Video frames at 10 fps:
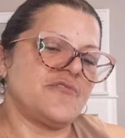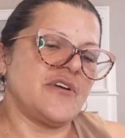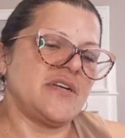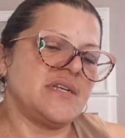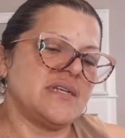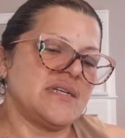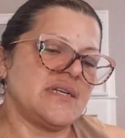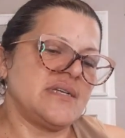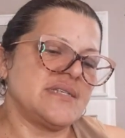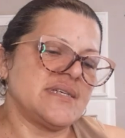Friend,
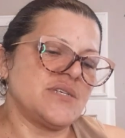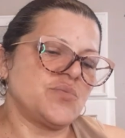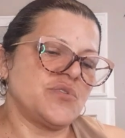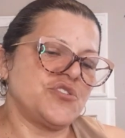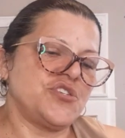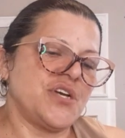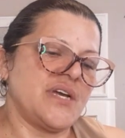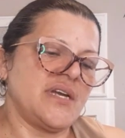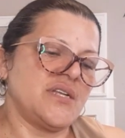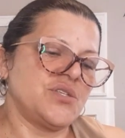it says with
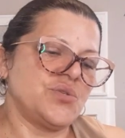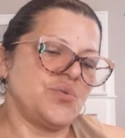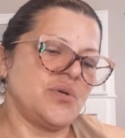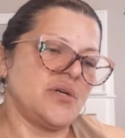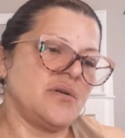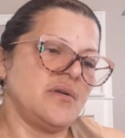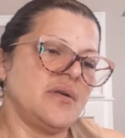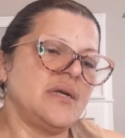chicken and tuna.